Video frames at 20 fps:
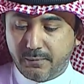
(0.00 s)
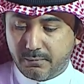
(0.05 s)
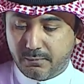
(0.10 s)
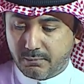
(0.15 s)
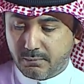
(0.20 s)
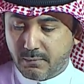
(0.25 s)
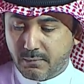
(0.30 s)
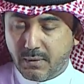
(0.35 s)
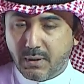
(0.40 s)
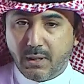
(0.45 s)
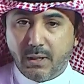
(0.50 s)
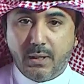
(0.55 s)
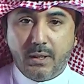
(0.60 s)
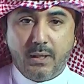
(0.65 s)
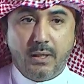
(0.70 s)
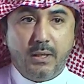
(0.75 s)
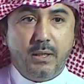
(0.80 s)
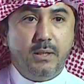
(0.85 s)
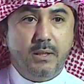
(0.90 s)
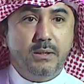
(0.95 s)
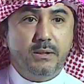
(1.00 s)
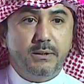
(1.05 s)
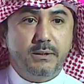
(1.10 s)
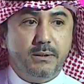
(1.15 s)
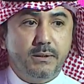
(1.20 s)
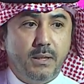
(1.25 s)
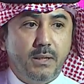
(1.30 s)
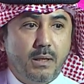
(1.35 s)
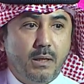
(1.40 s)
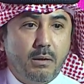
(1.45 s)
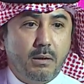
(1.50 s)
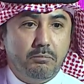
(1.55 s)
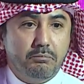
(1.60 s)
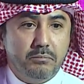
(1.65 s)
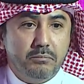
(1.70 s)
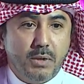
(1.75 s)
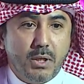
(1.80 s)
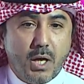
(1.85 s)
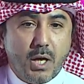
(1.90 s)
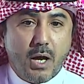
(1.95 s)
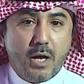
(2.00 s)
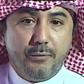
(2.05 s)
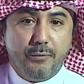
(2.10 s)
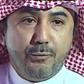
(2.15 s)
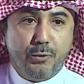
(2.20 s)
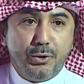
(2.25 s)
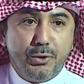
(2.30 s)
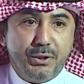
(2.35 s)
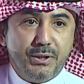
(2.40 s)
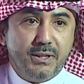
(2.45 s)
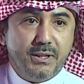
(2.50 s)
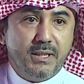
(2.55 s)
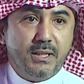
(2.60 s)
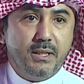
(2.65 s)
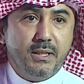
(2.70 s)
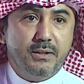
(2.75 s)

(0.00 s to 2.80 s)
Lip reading: He is unfortunately treated